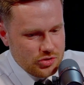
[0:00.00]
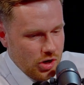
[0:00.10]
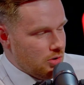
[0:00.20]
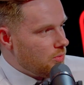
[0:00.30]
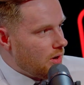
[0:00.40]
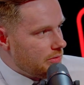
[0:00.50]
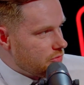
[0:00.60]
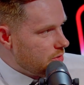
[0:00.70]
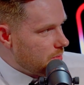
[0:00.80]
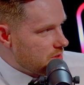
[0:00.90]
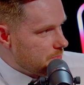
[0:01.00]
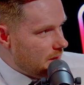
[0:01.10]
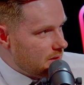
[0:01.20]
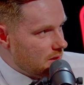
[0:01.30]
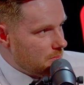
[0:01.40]
Joe, after he almost
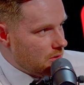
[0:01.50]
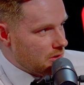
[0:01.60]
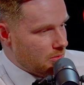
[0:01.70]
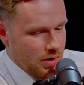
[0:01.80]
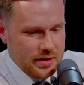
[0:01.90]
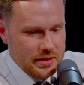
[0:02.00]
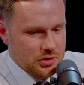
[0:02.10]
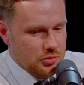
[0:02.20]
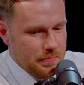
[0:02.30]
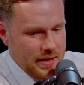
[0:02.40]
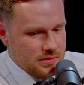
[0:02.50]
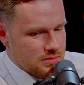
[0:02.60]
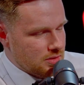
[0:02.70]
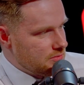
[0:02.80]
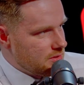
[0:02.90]
span at Monaco, I need new
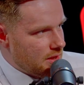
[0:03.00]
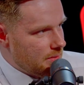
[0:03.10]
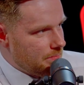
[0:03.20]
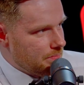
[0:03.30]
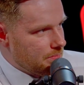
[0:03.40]
pants after that.